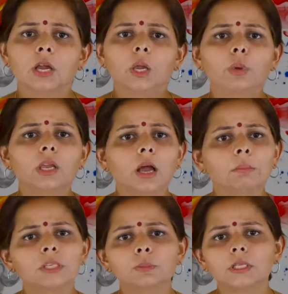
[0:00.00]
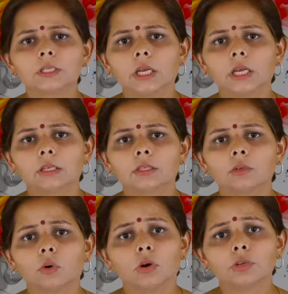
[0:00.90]
We commit
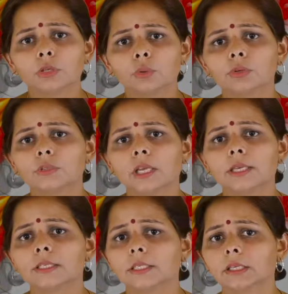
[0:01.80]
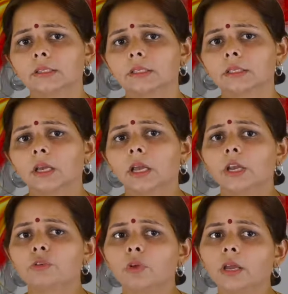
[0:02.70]
mistakes, or so to say sins,
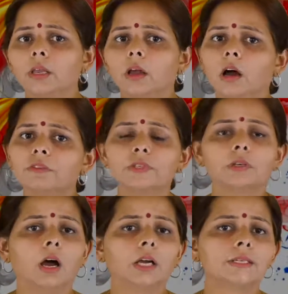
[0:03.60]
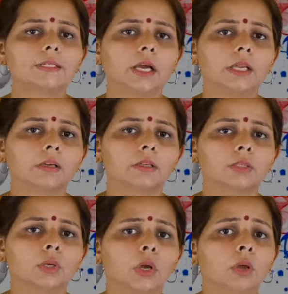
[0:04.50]
in running after our
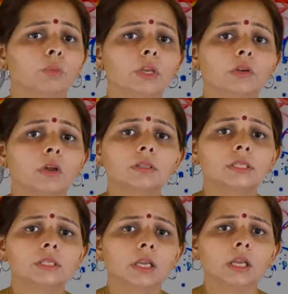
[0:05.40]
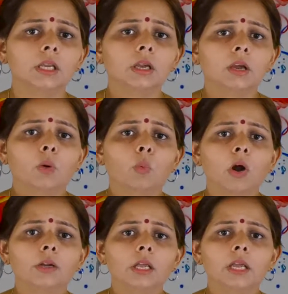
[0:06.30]
desires. We do not see
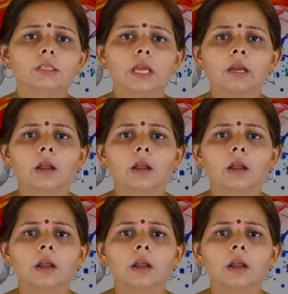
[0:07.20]
what it can